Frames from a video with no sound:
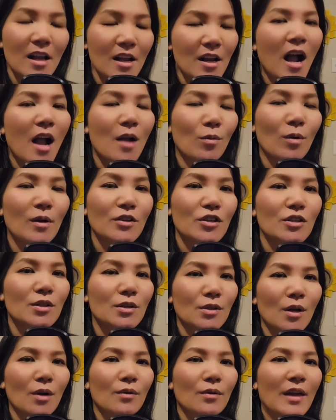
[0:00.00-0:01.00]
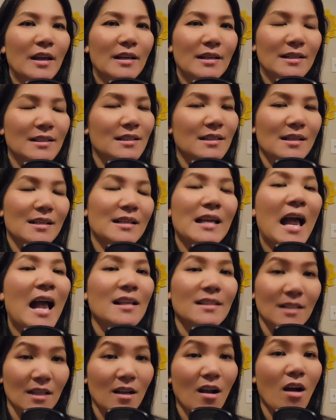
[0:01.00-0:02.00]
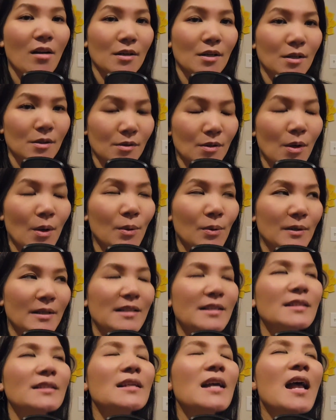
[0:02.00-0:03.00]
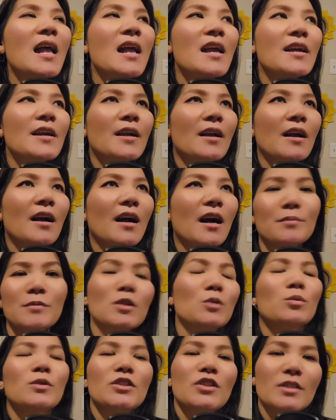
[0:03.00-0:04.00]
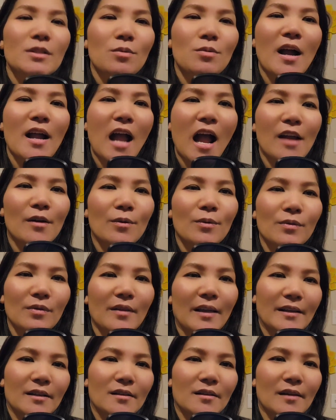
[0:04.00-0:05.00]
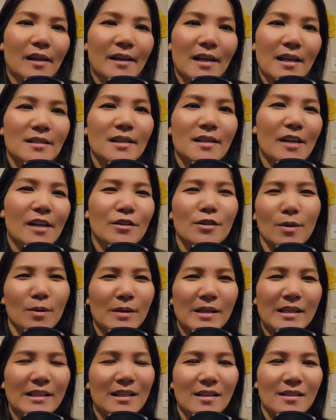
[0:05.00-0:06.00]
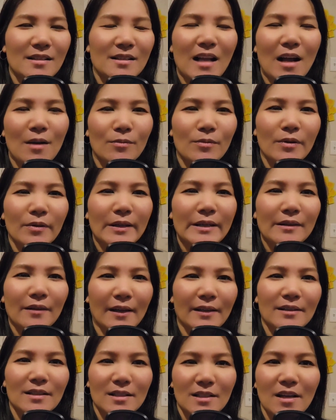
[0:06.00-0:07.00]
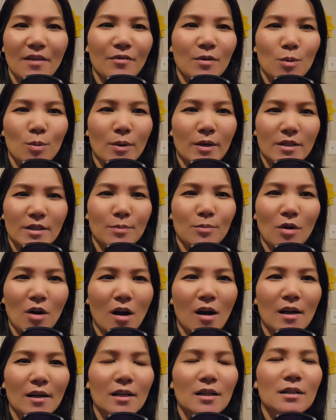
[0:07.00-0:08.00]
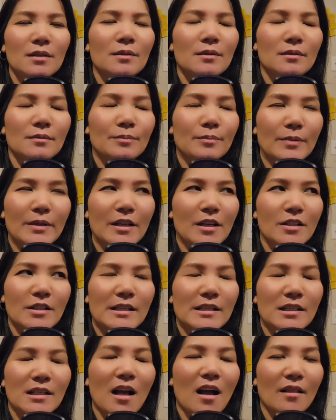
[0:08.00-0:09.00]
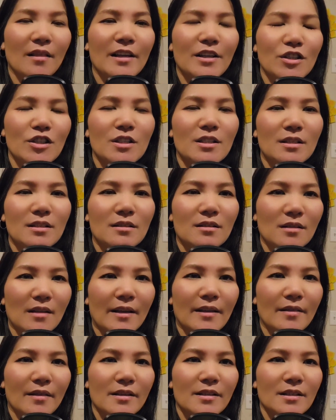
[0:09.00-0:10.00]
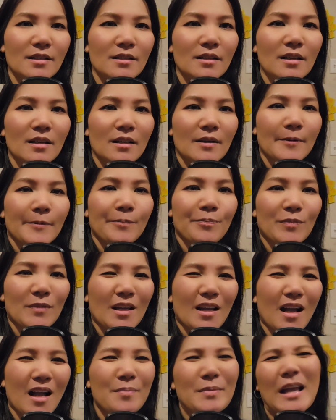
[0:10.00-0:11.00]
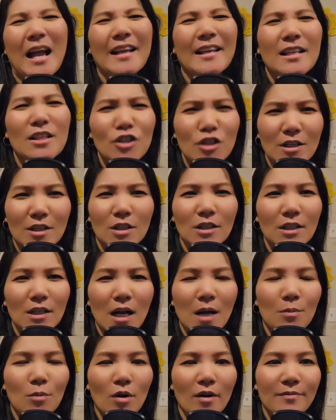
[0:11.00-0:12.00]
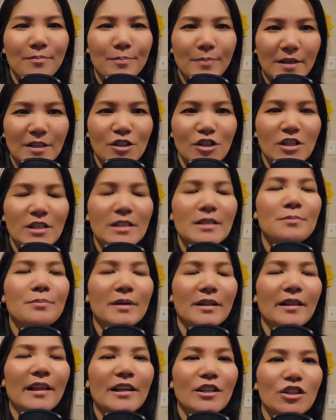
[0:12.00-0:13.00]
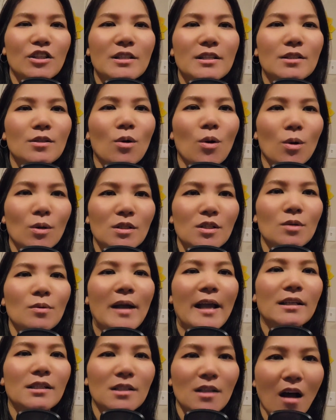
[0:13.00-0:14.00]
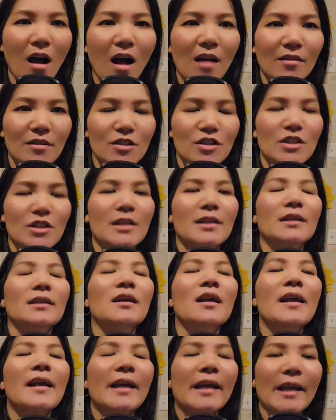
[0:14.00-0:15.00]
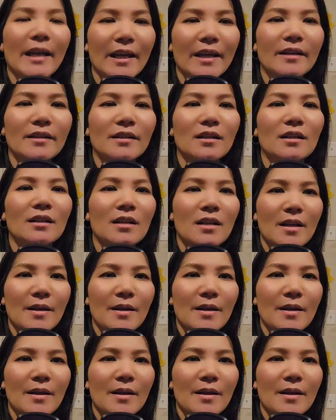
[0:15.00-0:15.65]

I want you to know that it, it hasn't gone unnoticed. Um, which is why I don't like, like I said, you know, it, it's not really like the devil wears Prada, because it's not like she's like this. I mean, I guess she could come off bitchy, but like she's also acknowledging Anna